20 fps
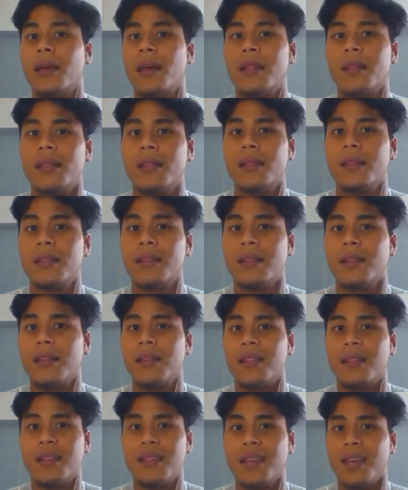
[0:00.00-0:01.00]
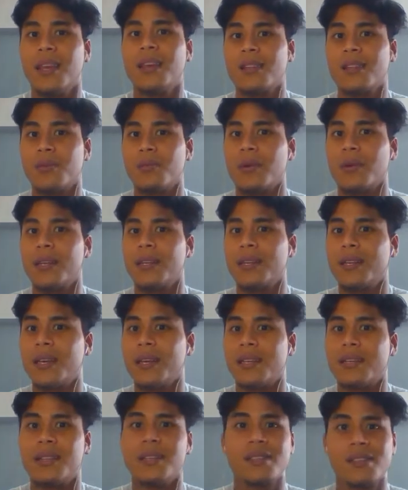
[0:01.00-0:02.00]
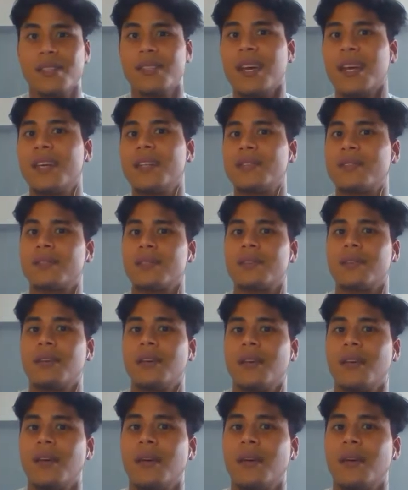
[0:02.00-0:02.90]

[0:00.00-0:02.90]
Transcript: and they are the one that decides